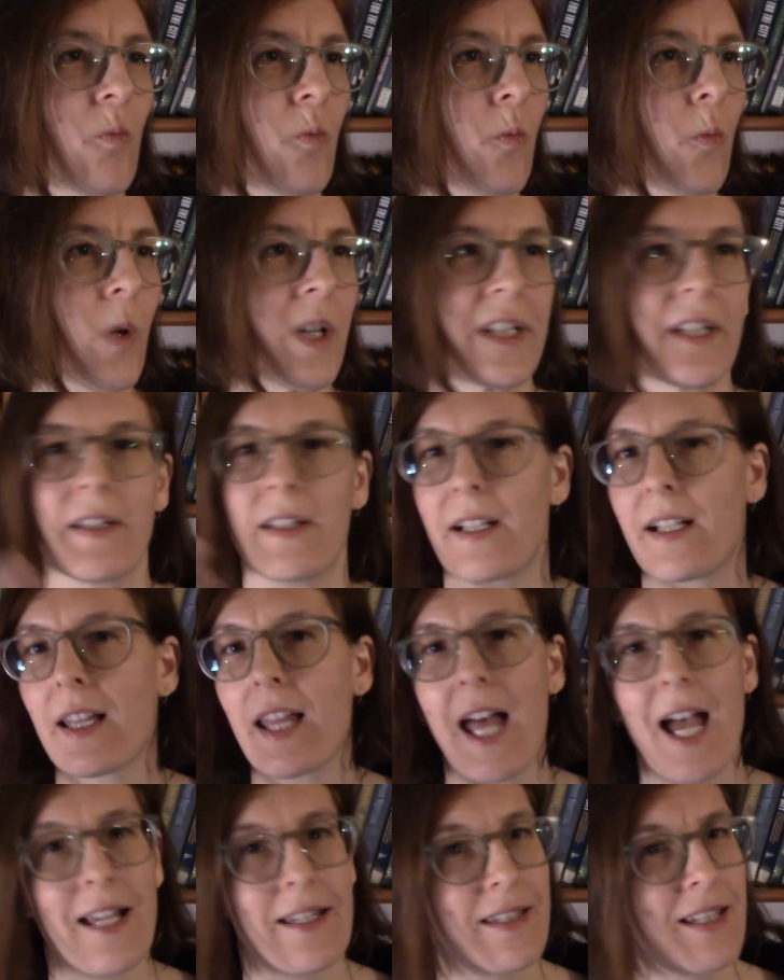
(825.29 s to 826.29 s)
What did the
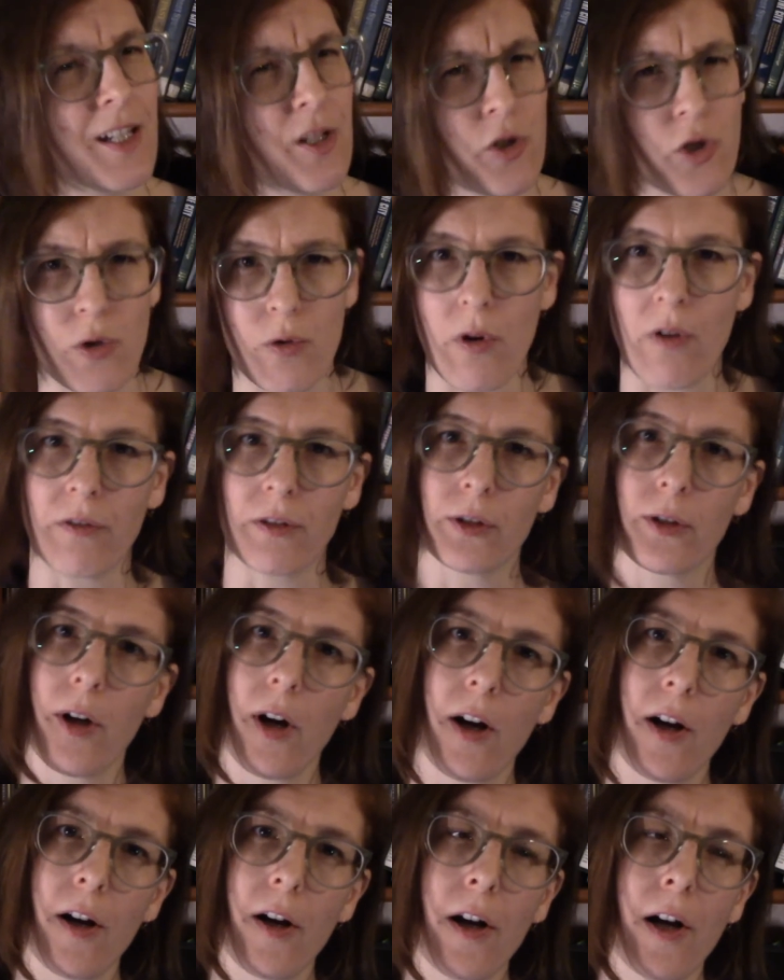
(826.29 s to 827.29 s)
class teach you
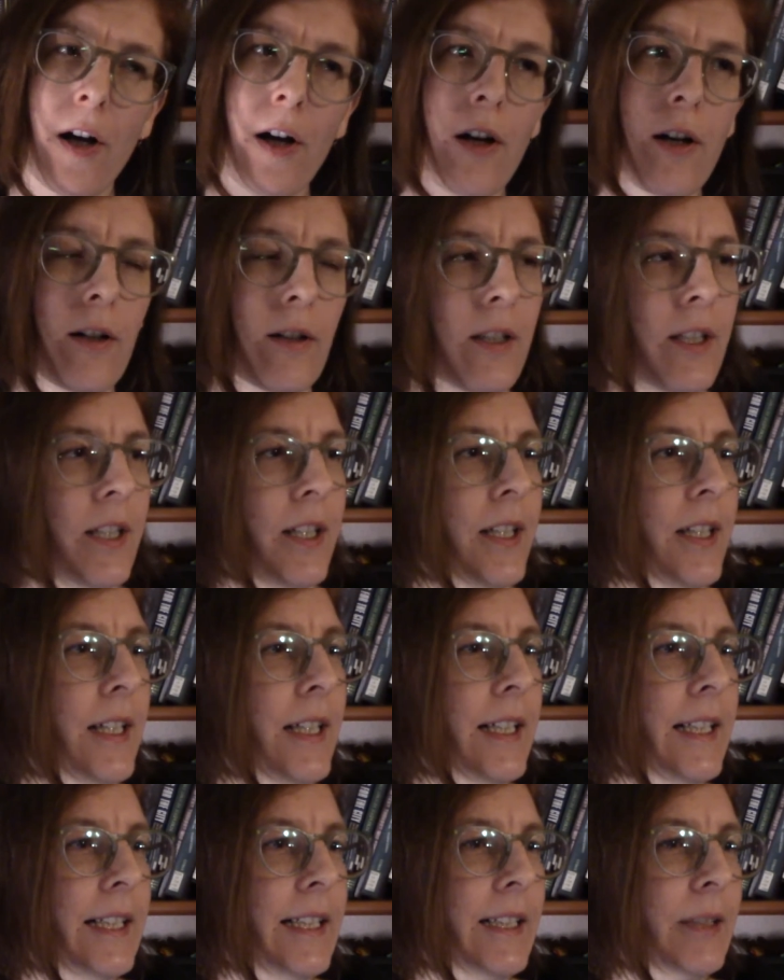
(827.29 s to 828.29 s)
overall?
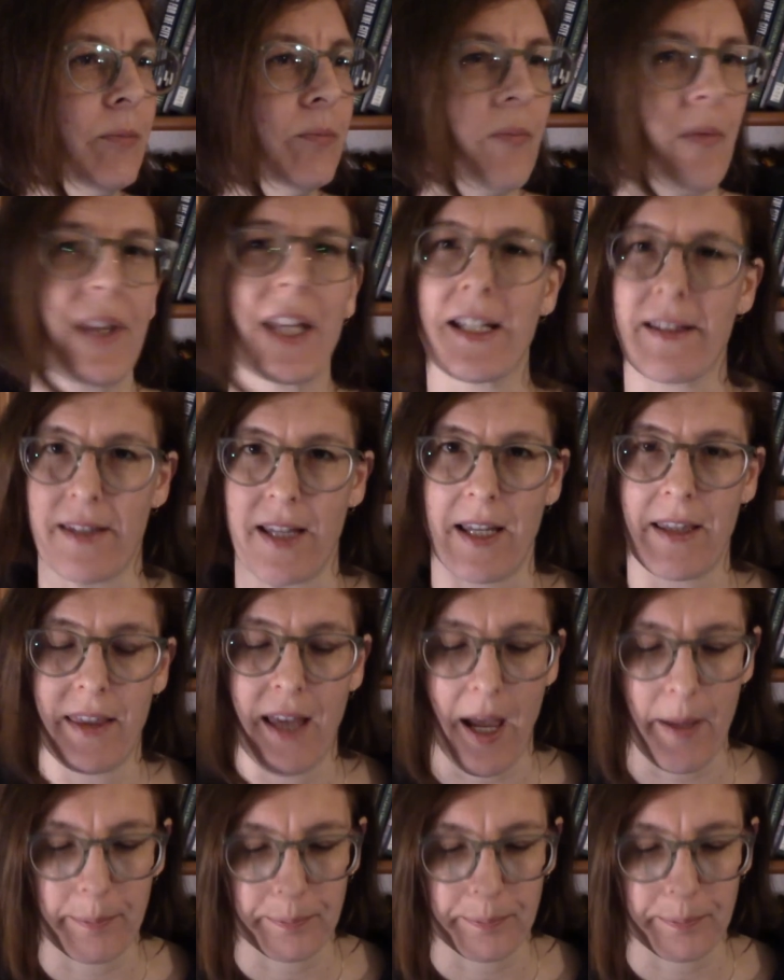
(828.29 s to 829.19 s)
Things like that.